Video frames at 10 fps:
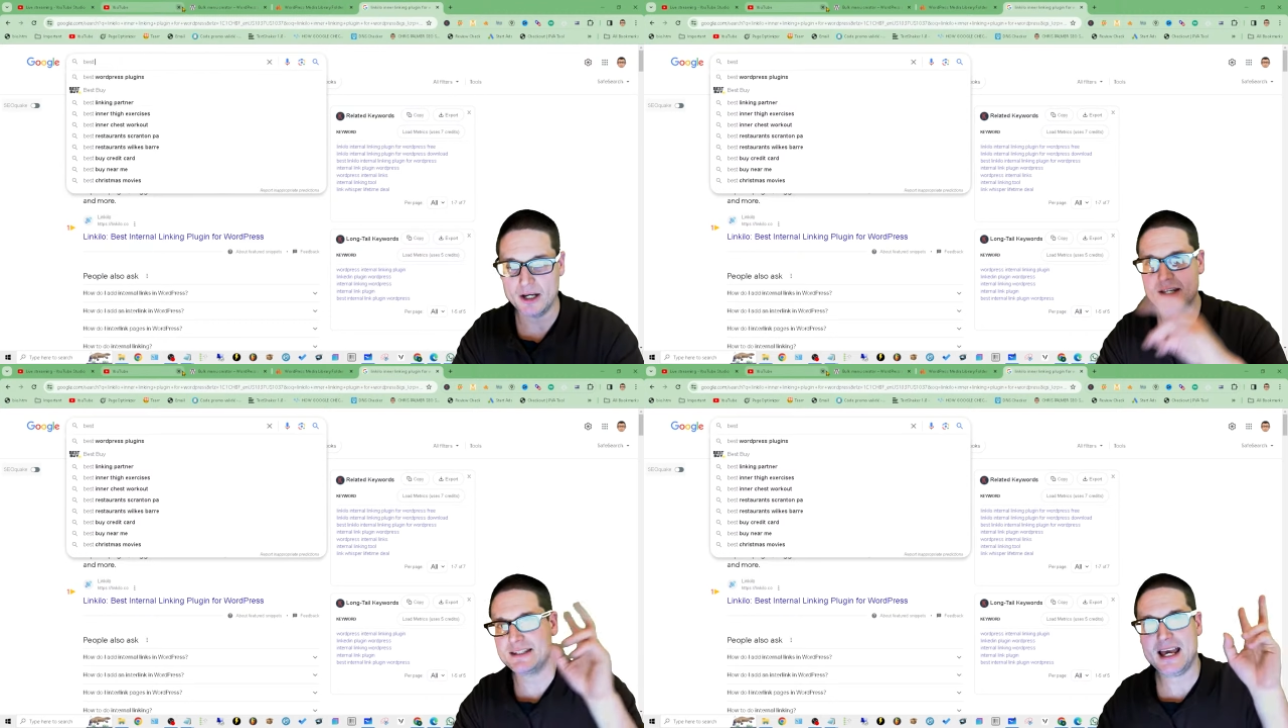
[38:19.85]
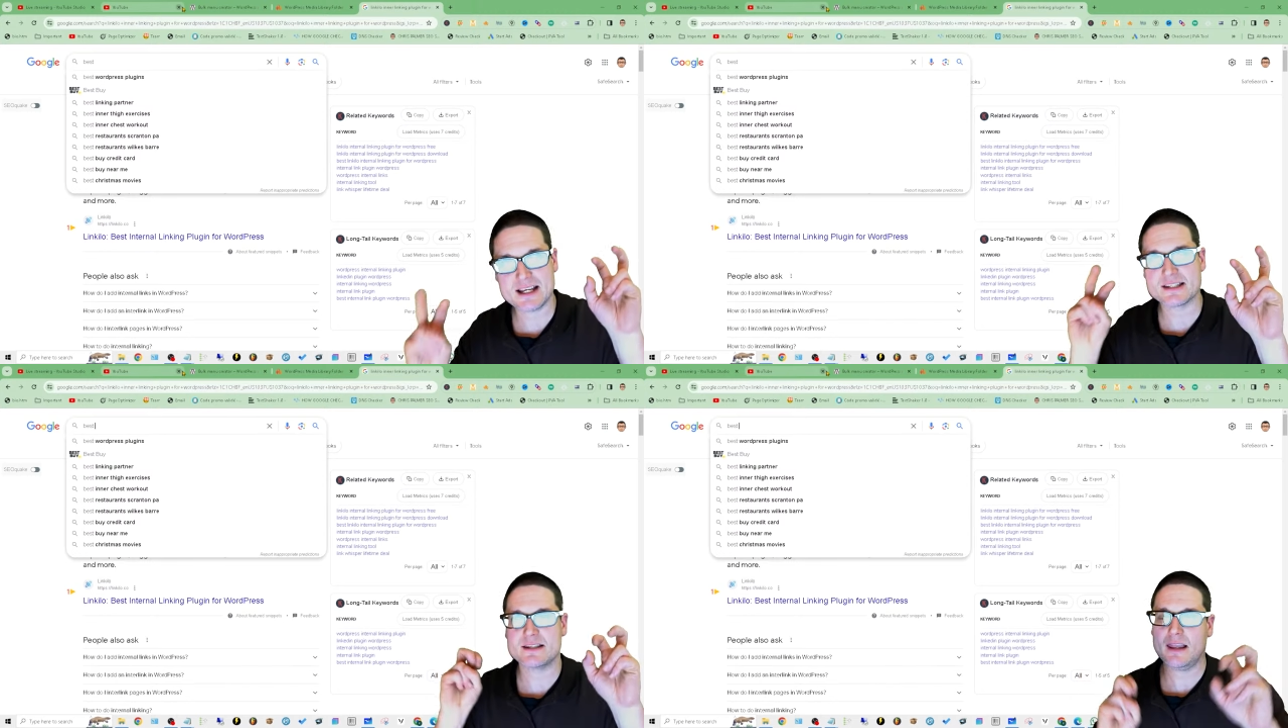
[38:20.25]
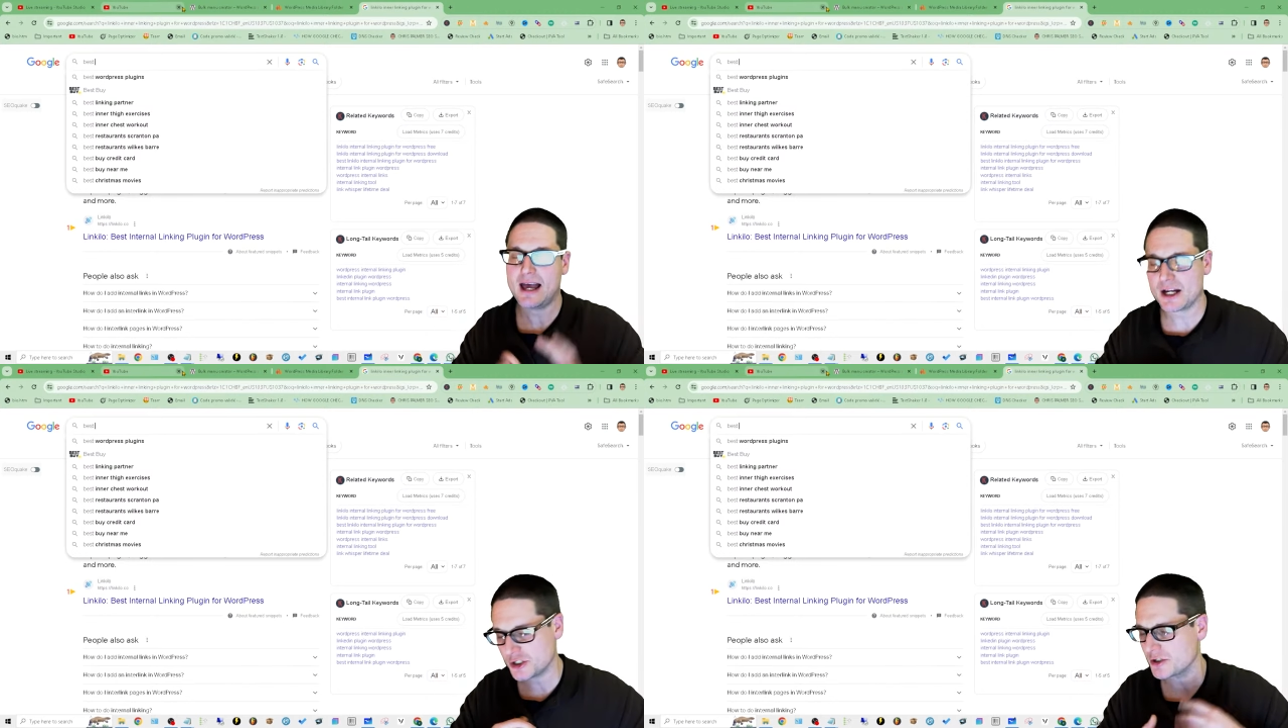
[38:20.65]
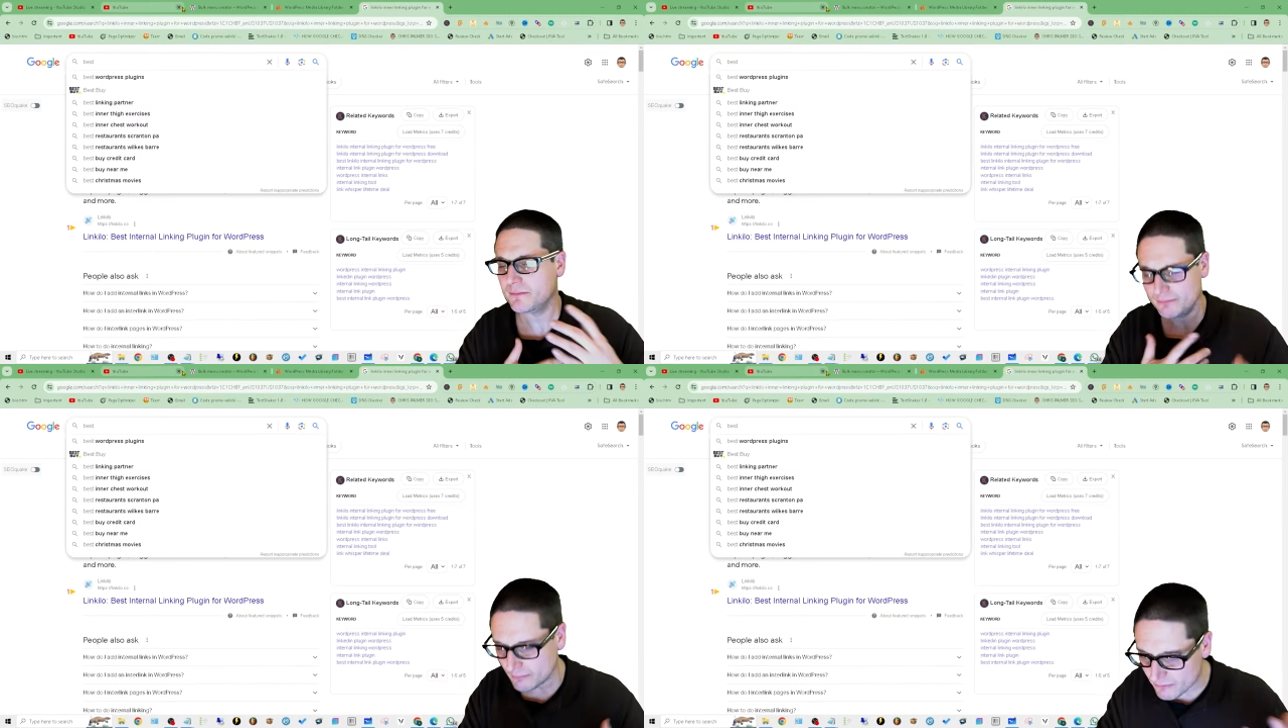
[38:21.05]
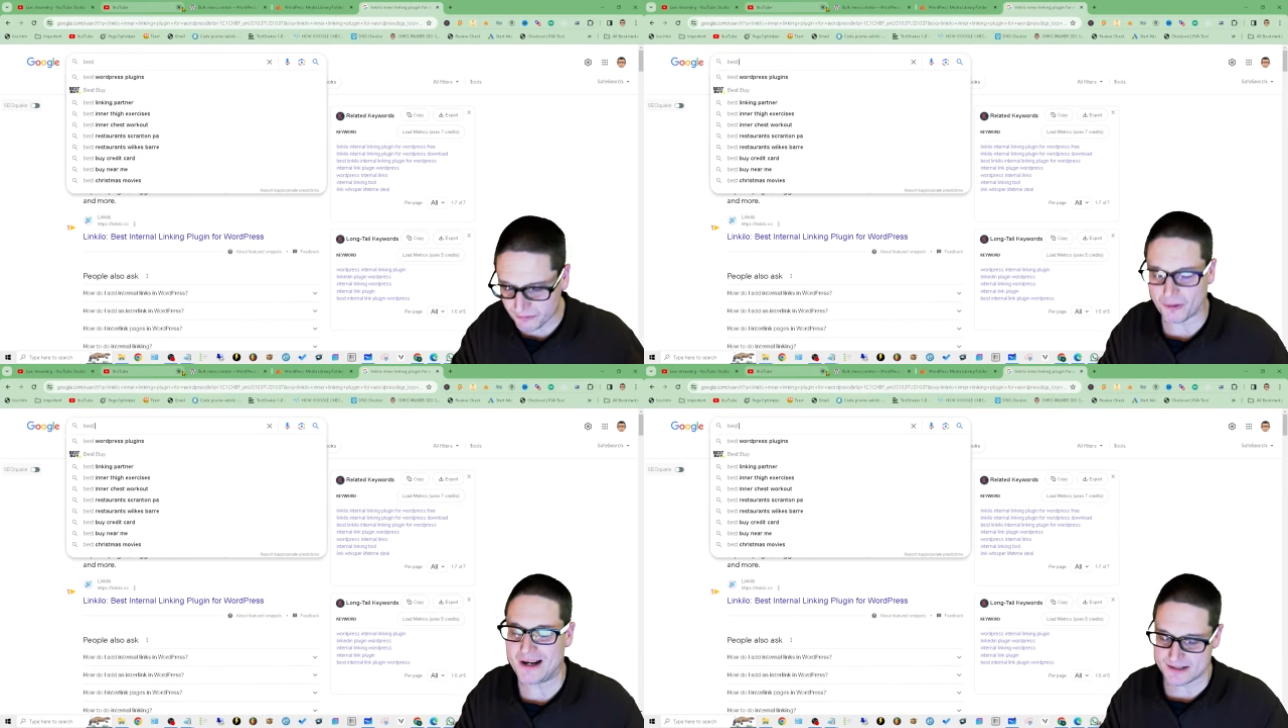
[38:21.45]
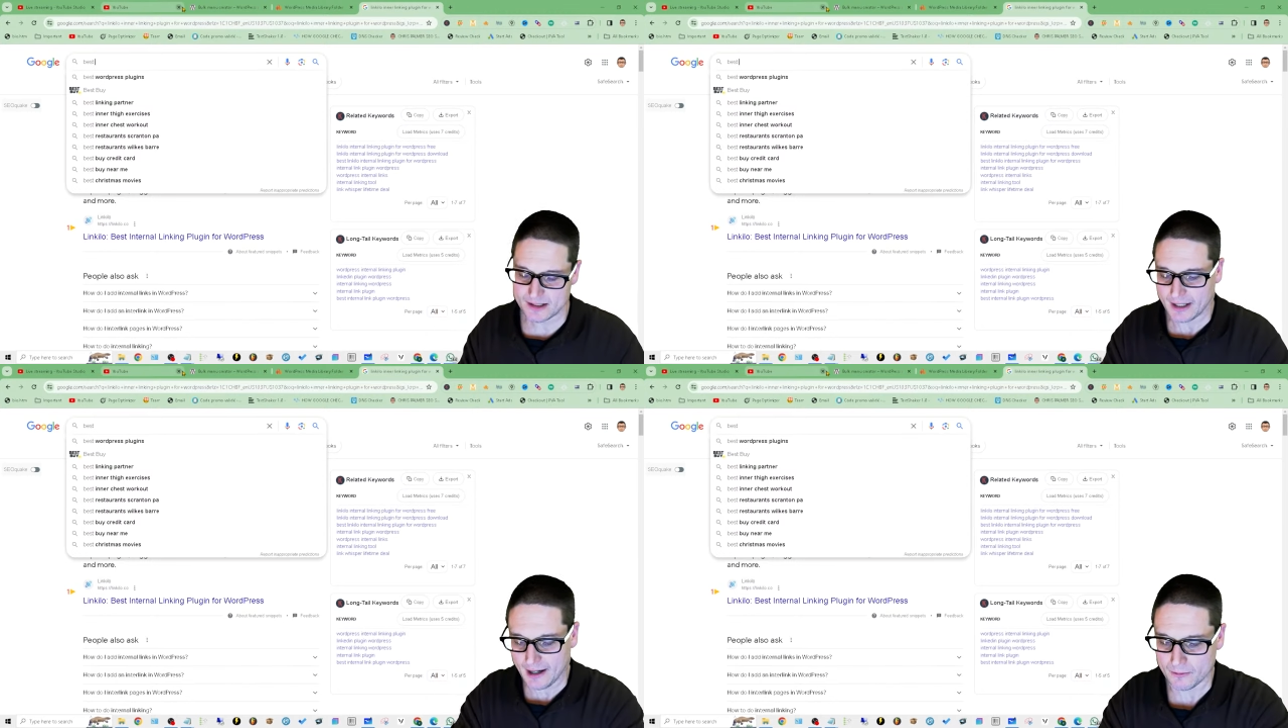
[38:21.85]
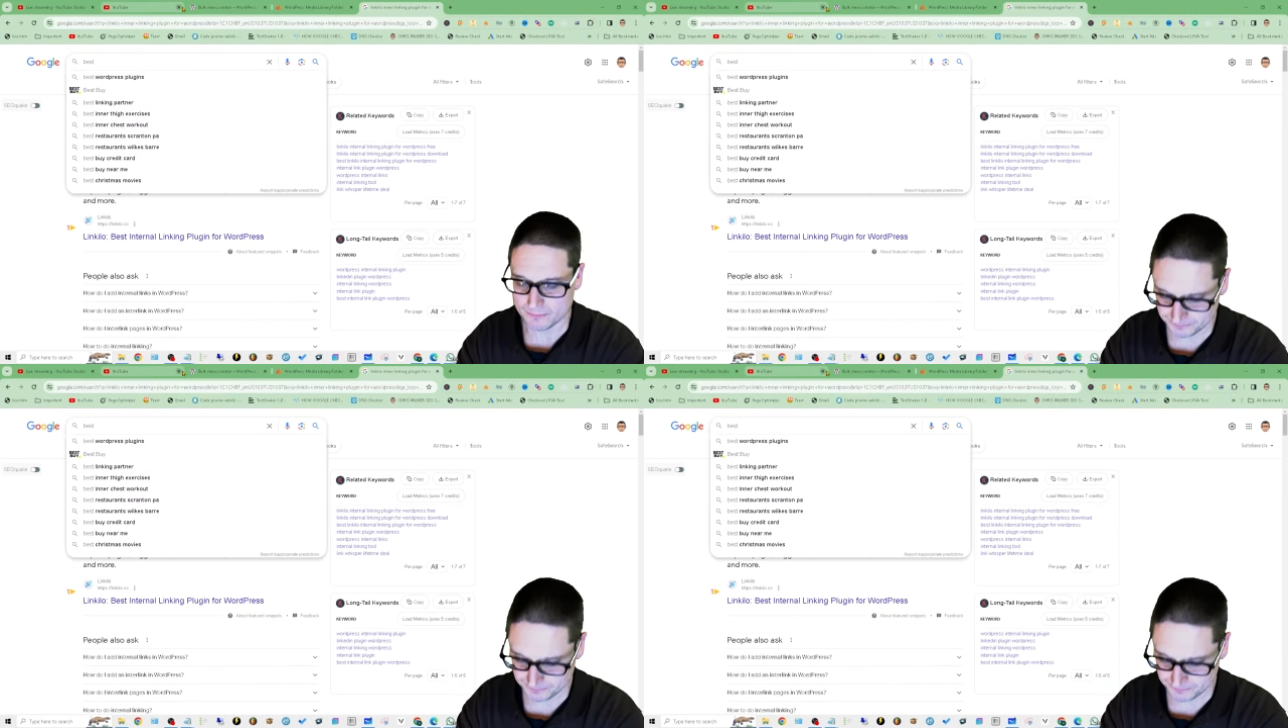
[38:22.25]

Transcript: a test slash friends account.